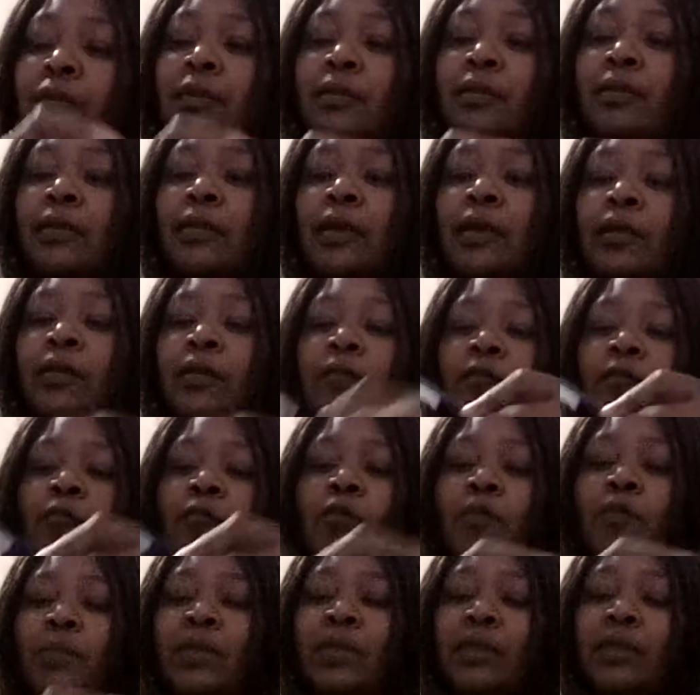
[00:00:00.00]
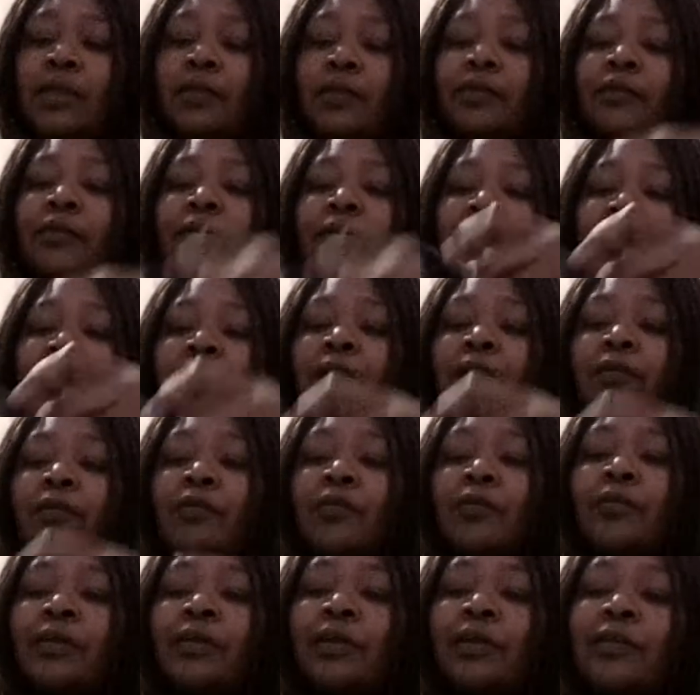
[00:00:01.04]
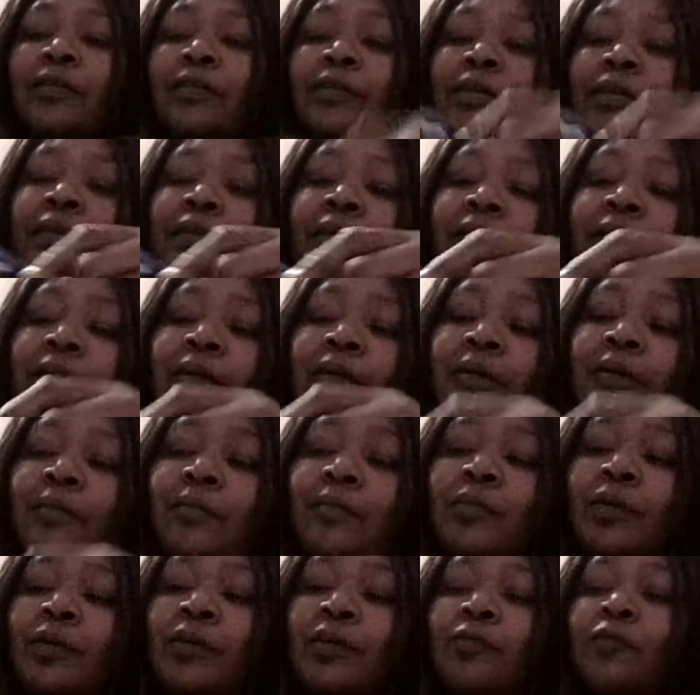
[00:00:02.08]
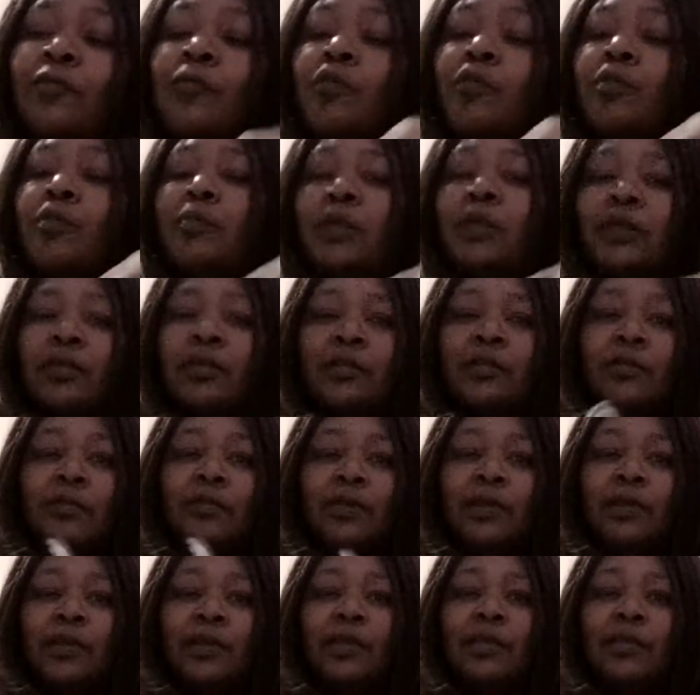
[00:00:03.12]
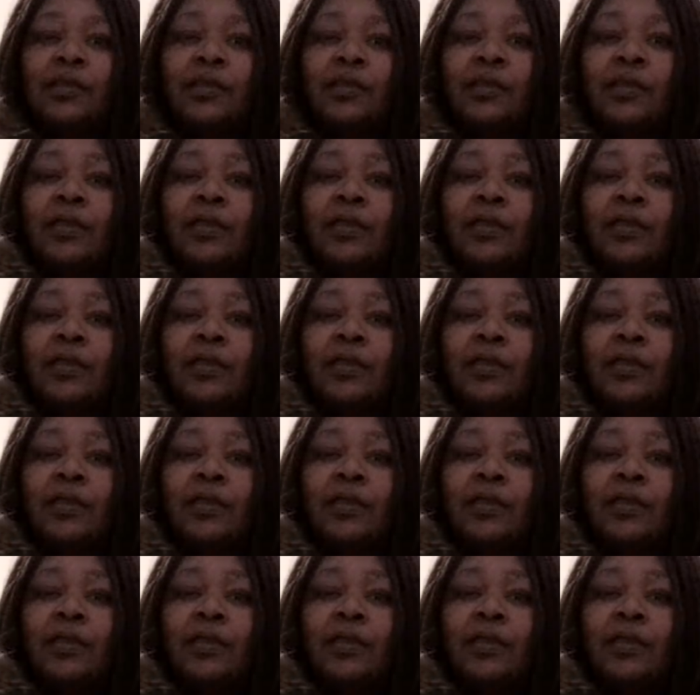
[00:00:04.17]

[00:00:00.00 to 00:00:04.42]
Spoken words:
that are forming in her head, not growing in her head, but forming in her head.